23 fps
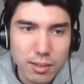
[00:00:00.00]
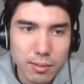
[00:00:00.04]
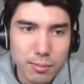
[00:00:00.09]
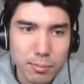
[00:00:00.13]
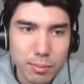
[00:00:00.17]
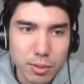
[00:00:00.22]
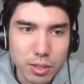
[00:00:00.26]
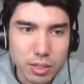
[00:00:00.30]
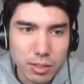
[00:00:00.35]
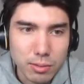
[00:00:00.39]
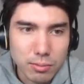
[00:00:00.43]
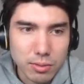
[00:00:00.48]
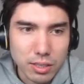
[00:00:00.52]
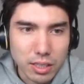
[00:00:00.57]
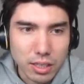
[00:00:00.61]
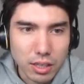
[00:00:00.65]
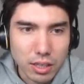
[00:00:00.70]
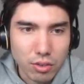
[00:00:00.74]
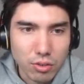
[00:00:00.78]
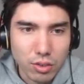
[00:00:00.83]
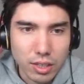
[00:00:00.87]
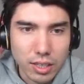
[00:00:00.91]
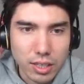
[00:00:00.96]
bishop
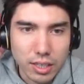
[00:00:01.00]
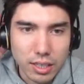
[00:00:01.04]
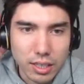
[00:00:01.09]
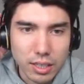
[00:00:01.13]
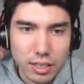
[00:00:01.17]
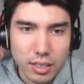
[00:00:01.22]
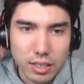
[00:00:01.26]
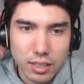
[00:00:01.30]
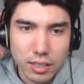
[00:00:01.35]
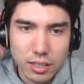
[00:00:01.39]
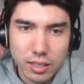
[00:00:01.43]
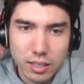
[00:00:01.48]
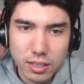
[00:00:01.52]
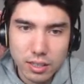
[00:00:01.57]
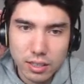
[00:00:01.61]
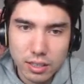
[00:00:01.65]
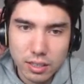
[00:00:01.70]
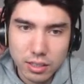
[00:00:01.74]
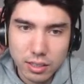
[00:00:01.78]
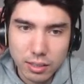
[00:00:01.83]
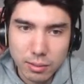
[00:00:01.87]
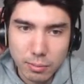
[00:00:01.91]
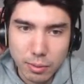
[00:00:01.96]
d3
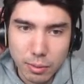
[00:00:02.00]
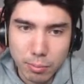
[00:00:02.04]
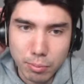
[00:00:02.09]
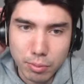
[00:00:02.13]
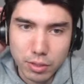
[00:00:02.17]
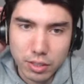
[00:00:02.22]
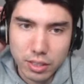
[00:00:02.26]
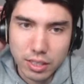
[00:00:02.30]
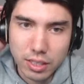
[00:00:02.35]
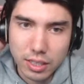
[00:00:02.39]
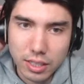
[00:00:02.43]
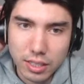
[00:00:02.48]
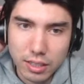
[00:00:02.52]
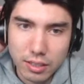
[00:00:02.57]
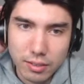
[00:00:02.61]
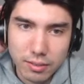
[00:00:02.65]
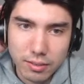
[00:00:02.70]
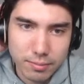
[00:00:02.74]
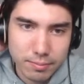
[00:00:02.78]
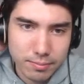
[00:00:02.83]
can be played.